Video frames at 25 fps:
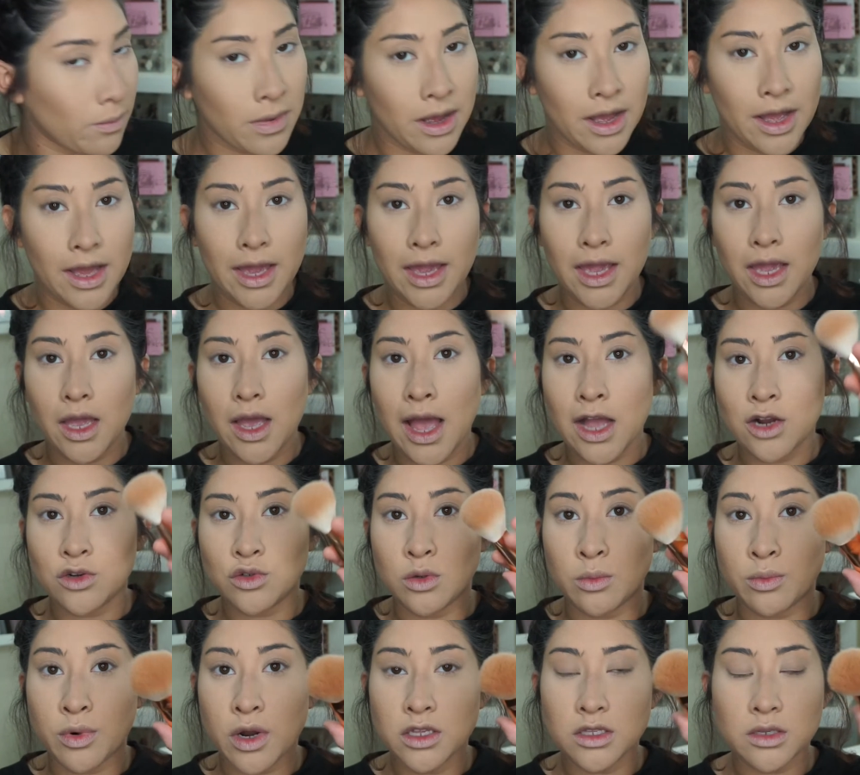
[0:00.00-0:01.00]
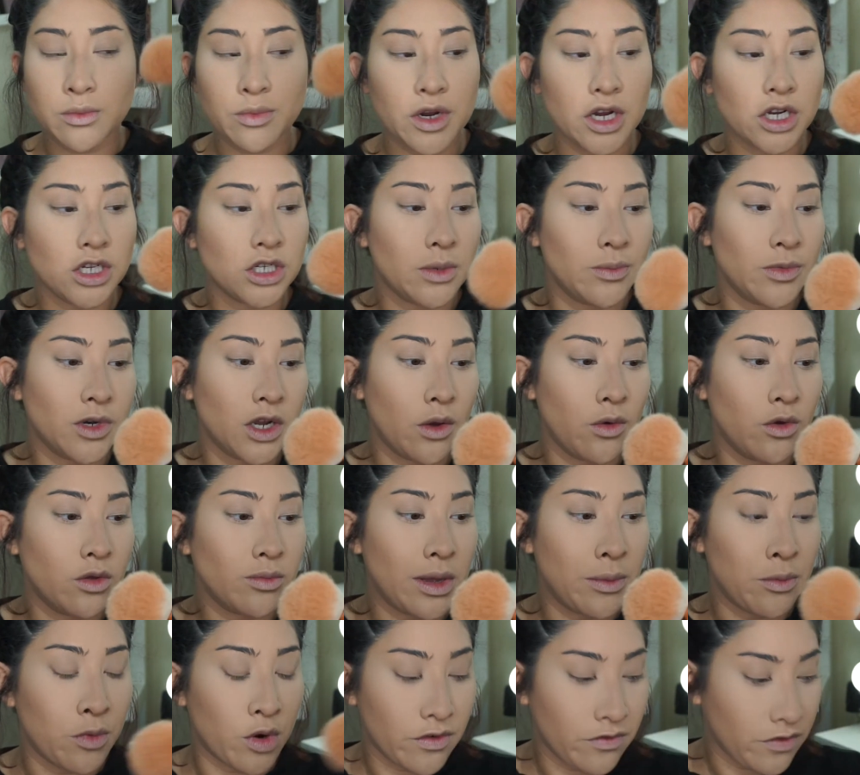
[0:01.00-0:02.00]
my actual bronzer brush, I'm going to go
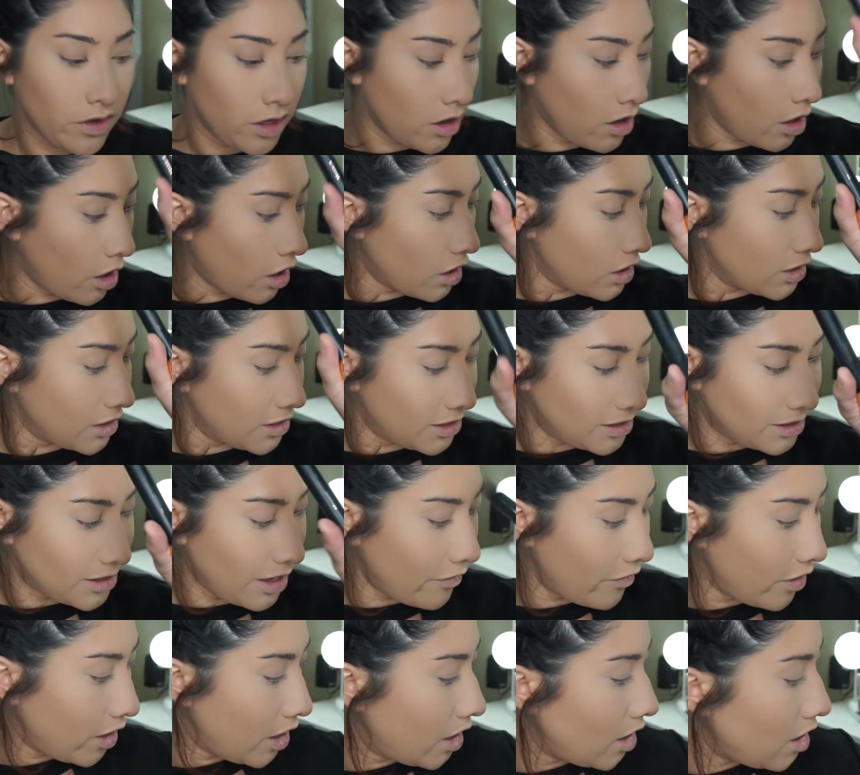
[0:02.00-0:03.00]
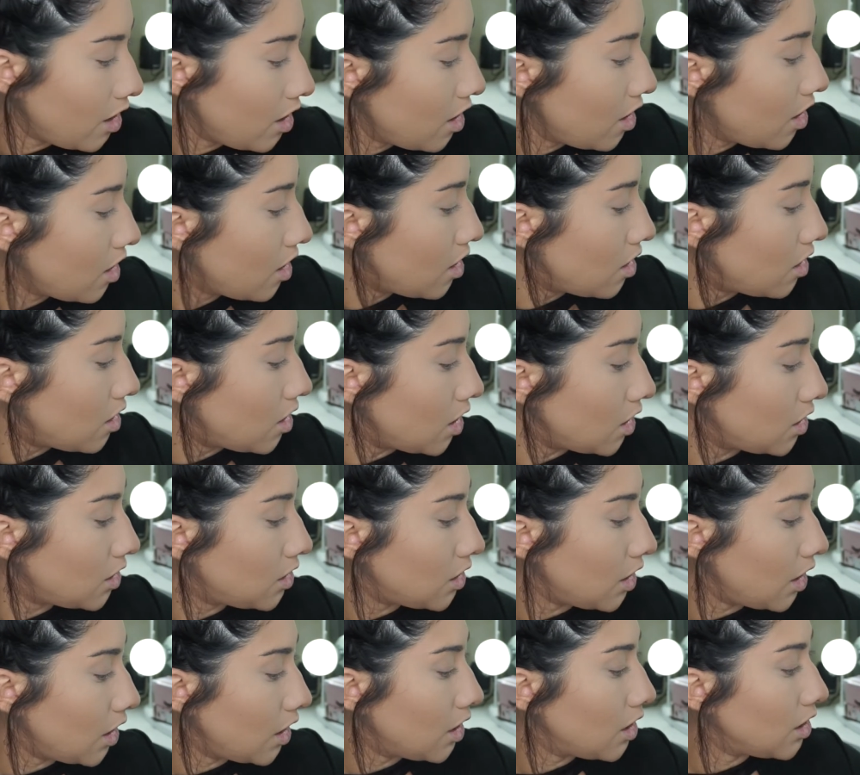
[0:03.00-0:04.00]
with my Morphe R7.
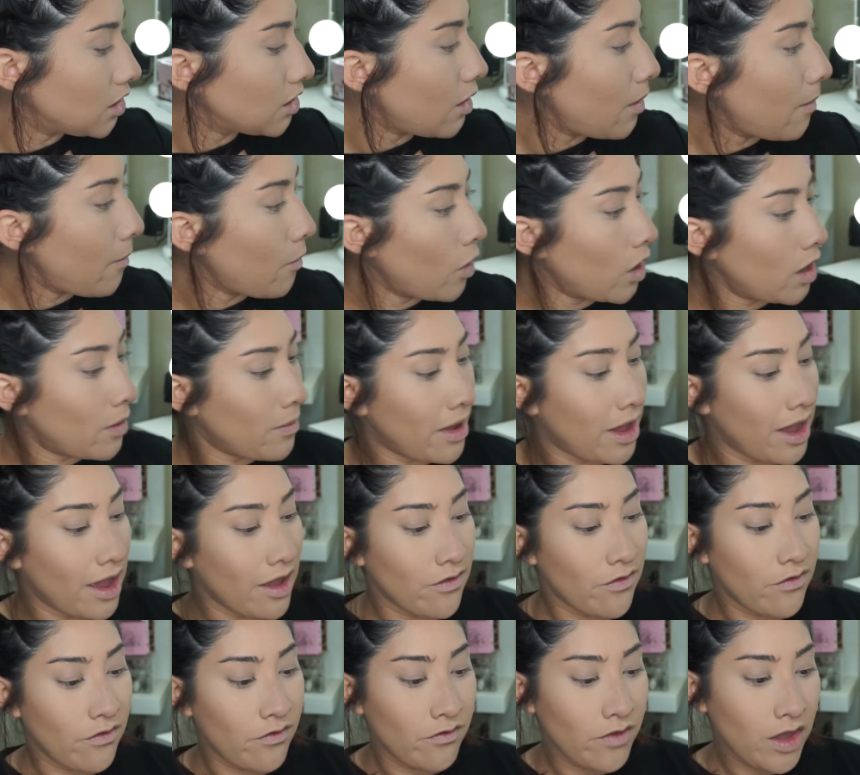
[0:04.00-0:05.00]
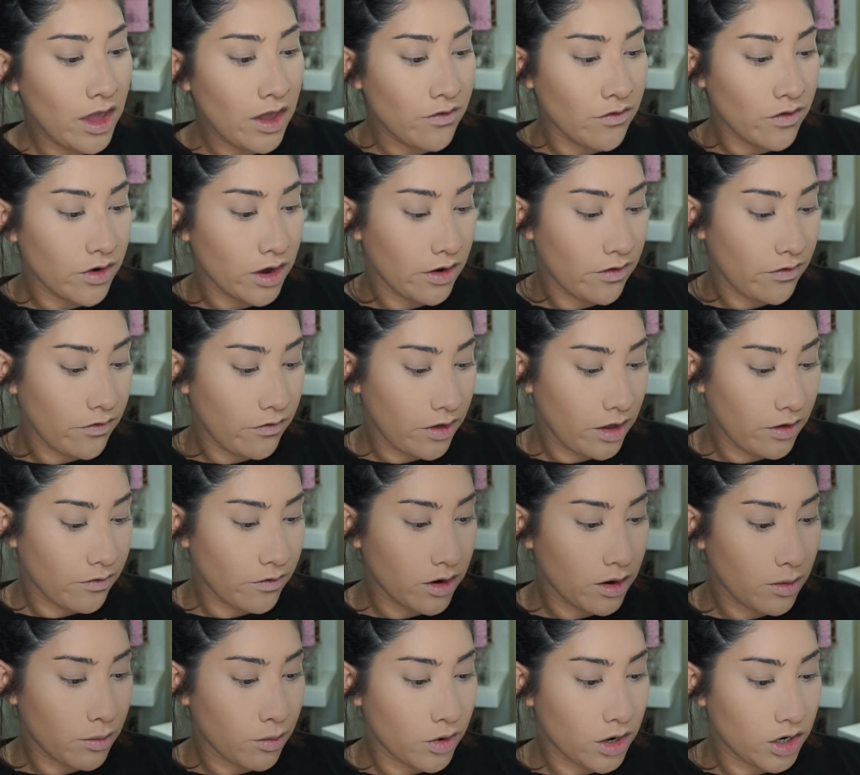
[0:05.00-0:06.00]
This is one of my favorite
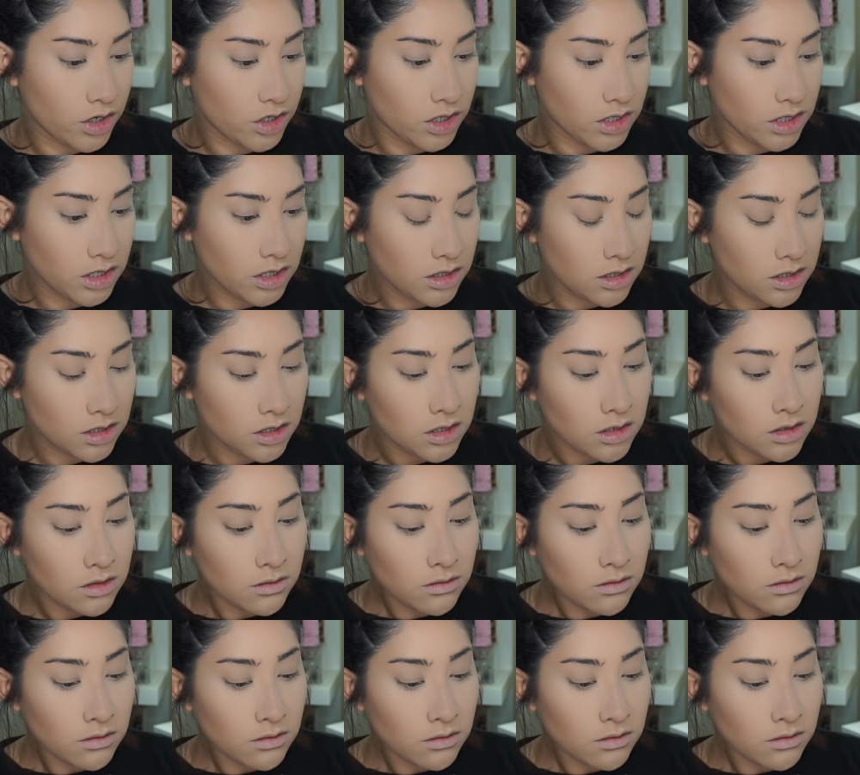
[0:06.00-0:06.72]
brushes.